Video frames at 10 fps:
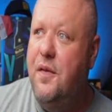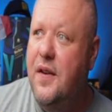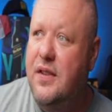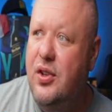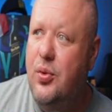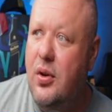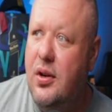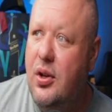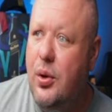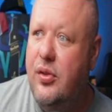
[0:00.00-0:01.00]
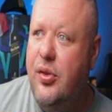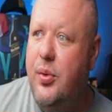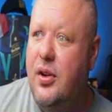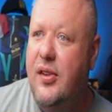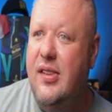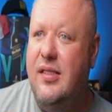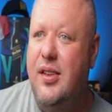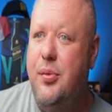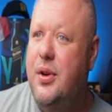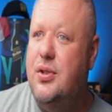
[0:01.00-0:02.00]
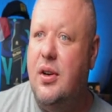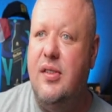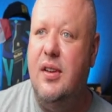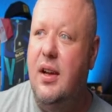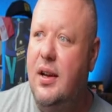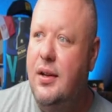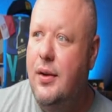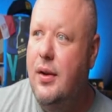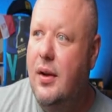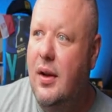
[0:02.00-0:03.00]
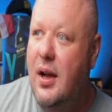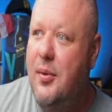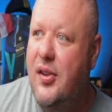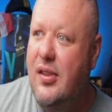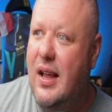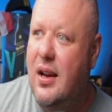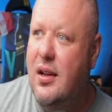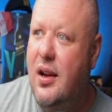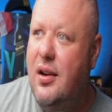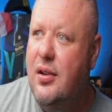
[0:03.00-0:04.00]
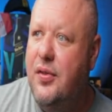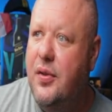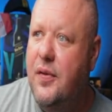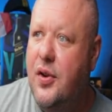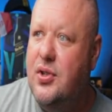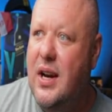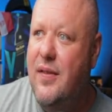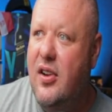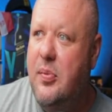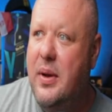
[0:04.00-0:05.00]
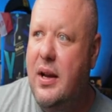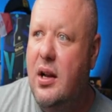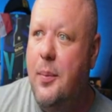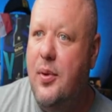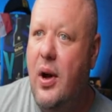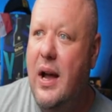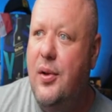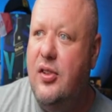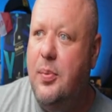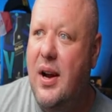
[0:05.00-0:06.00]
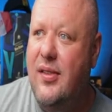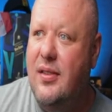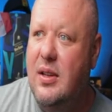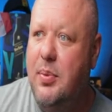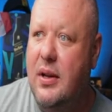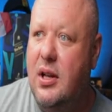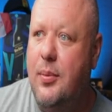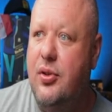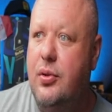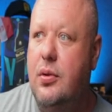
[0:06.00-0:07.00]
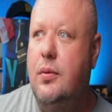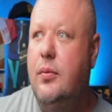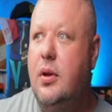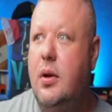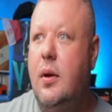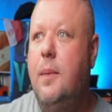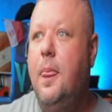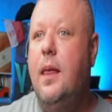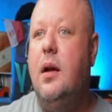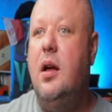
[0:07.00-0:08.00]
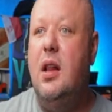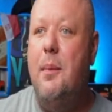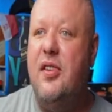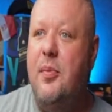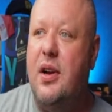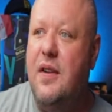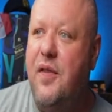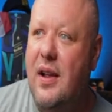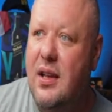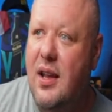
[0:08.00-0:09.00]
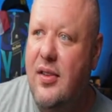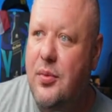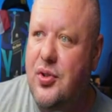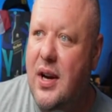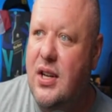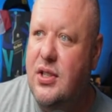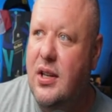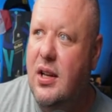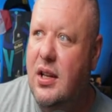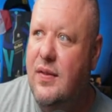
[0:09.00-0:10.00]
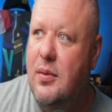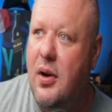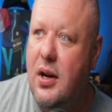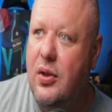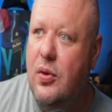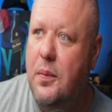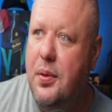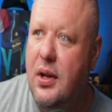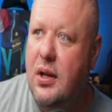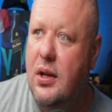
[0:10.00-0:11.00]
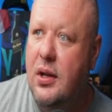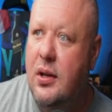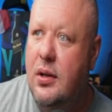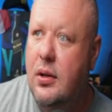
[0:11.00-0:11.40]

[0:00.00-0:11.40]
5,200 loads, 363 trucks today. I mean, there's a lot of good areas for driving. It's picking up. Ohio surprisingly picked up too. Columbus market finally getting some traction. Cleveland market doing pretty good.